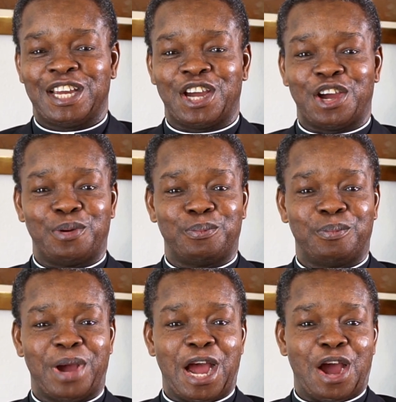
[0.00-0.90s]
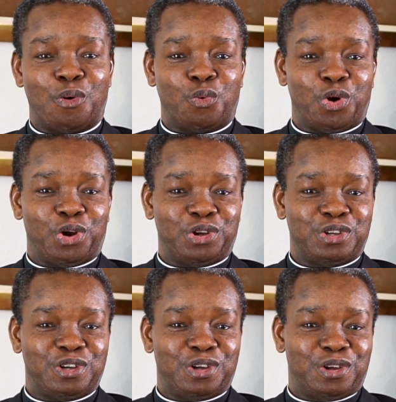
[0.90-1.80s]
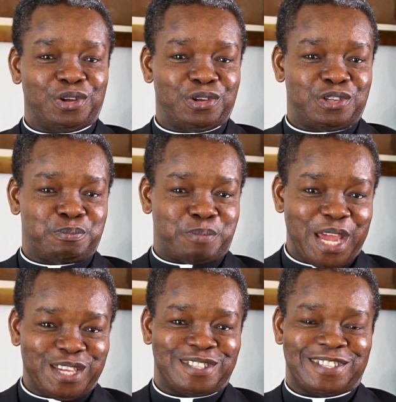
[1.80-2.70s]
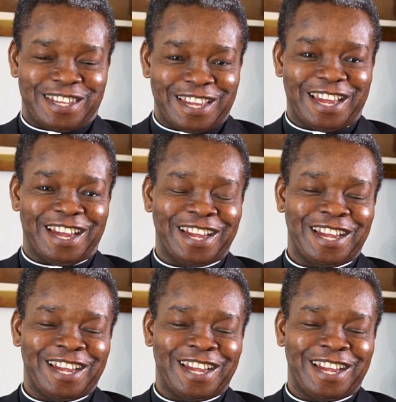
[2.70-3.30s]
space here,